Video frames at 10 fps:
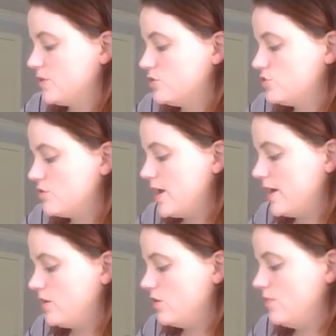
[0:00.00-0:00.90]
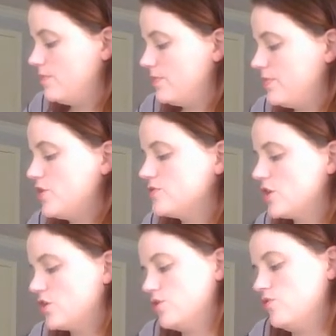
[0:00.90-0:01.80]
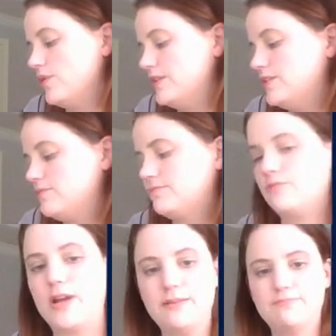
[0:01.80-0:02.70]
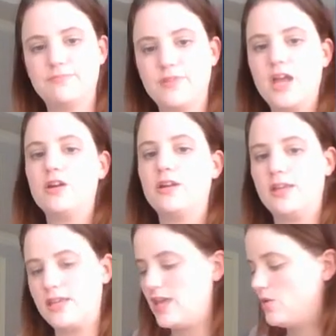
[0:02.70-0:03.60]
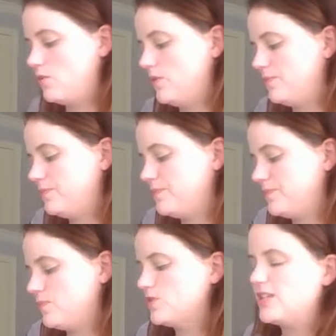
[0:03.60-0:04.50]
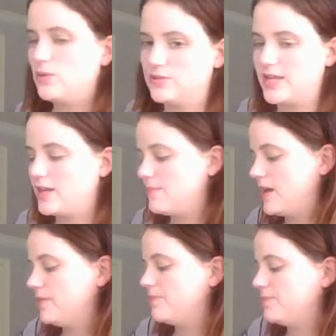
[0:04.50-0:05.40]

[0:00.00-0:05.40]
triangle. Those are congruent, right? They're equal. Well, as equal as I can make them.